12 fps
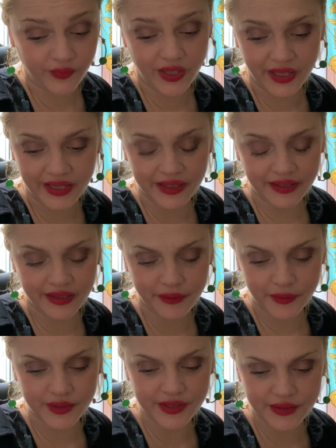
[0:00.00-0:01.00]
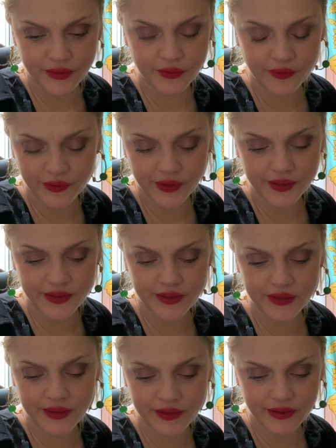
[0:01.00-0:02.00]
Again, like with the sun
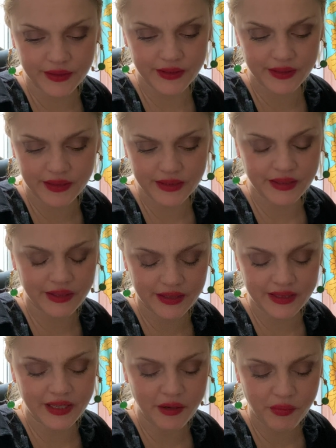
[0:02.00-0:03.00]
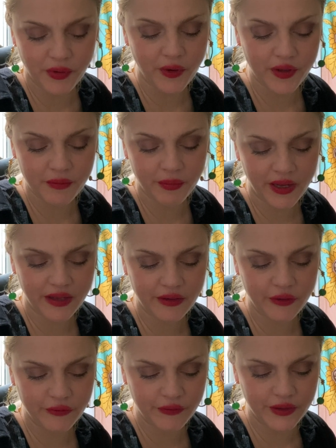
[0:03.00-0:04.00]
reversed, this is temporary. The pain that
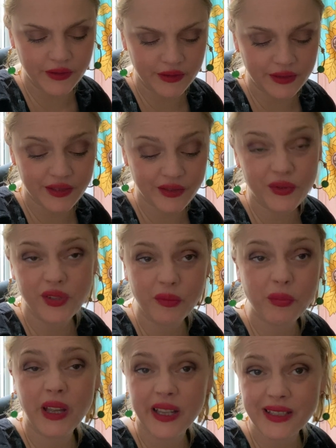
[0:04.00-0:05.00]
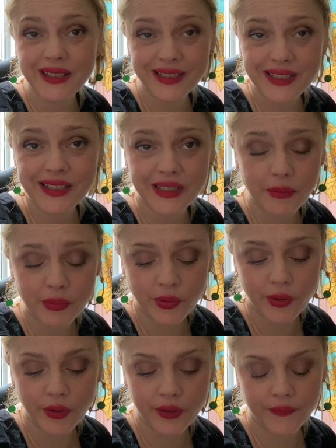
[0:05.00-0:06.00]
you feel, this too shall pass. This is
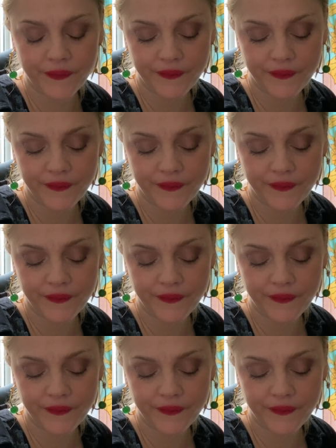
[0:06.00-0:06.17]
temporary.